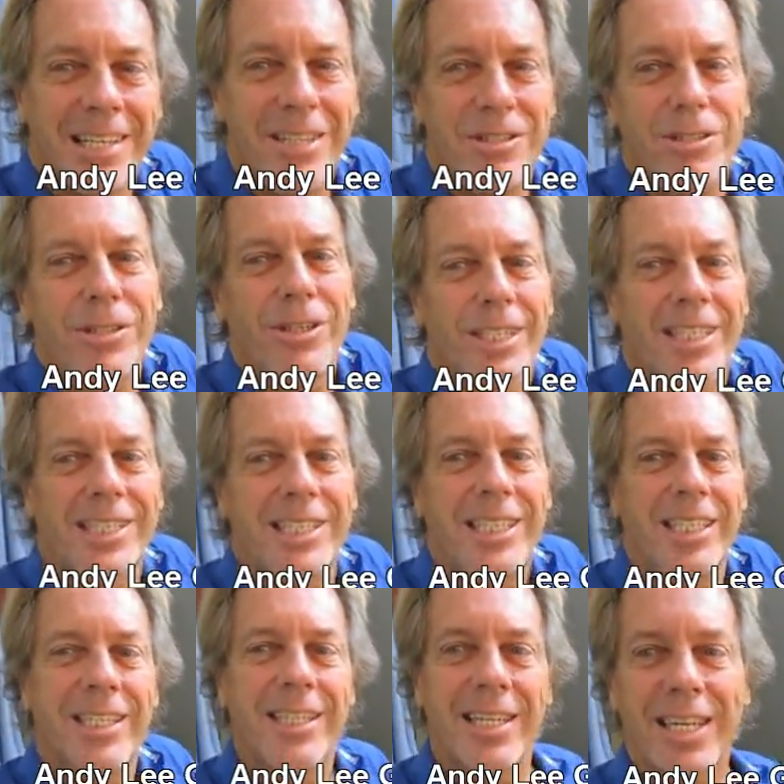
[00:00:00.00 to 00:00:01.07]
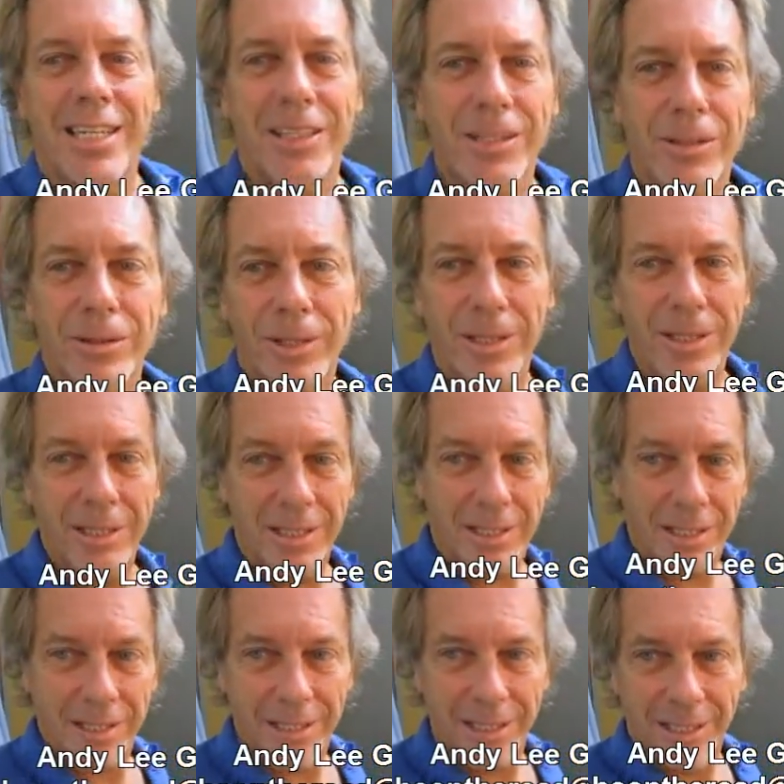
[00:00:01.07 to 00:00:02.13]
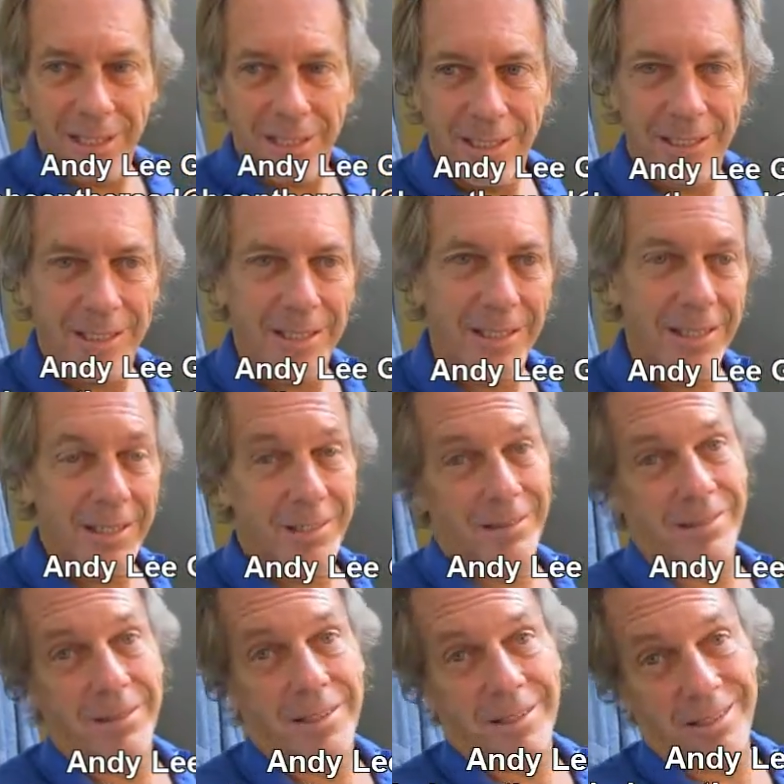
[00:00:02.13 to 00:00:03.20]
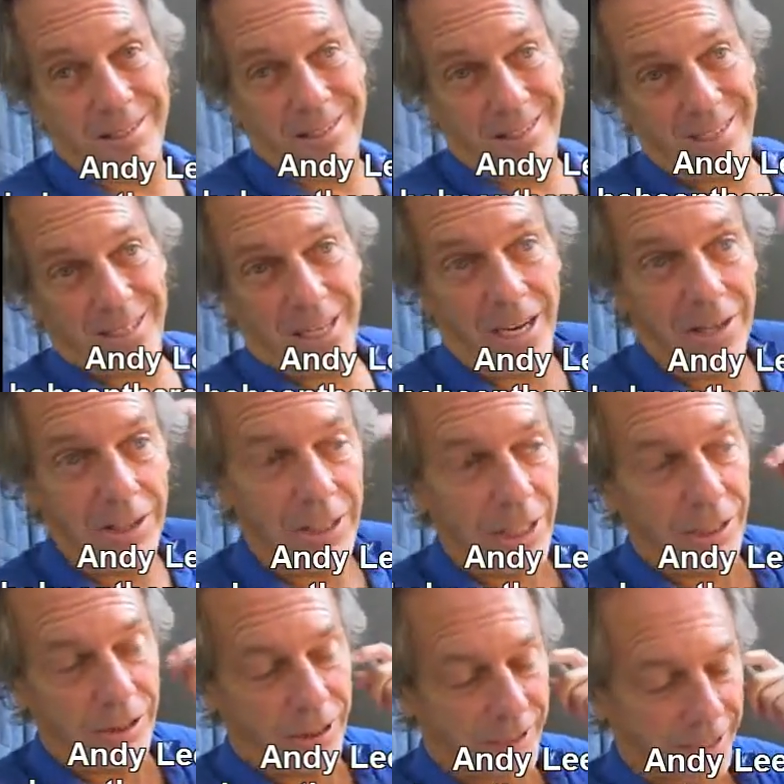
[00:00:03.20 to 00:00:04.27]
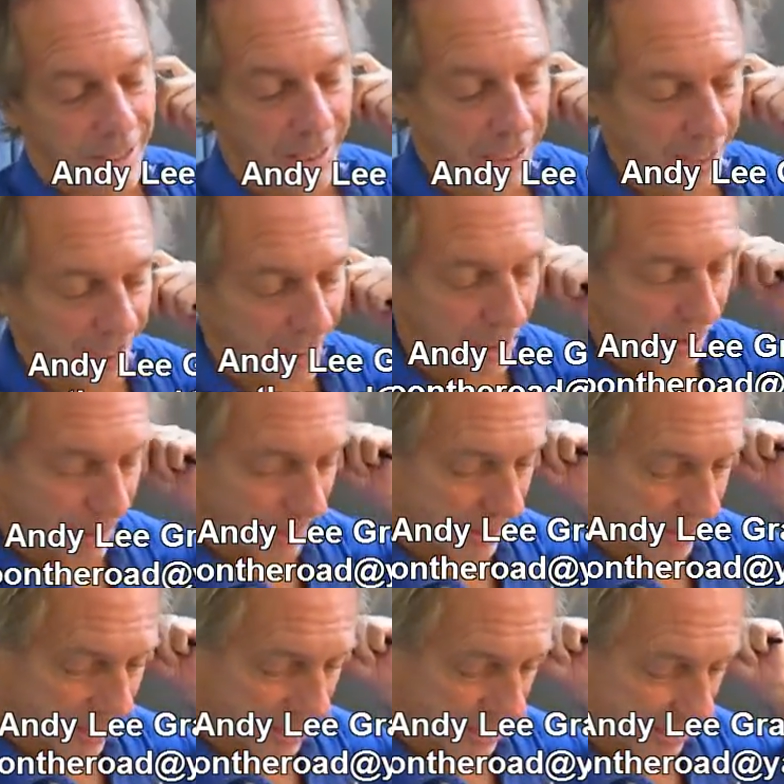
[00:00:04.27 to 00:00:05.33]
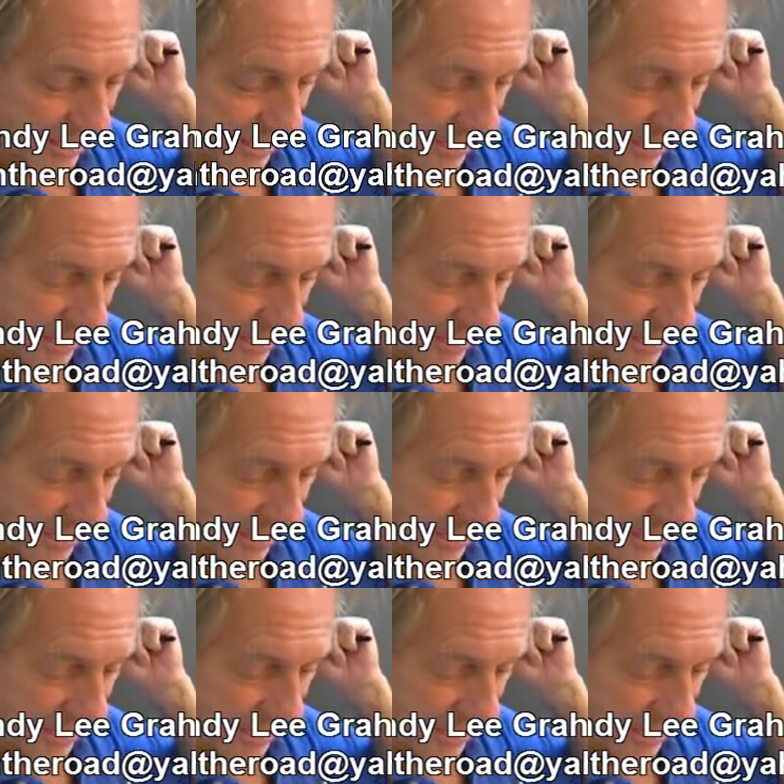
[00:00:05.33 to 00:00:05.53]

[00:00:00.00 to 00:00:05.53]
New York City than I do in like other countries. In other countries,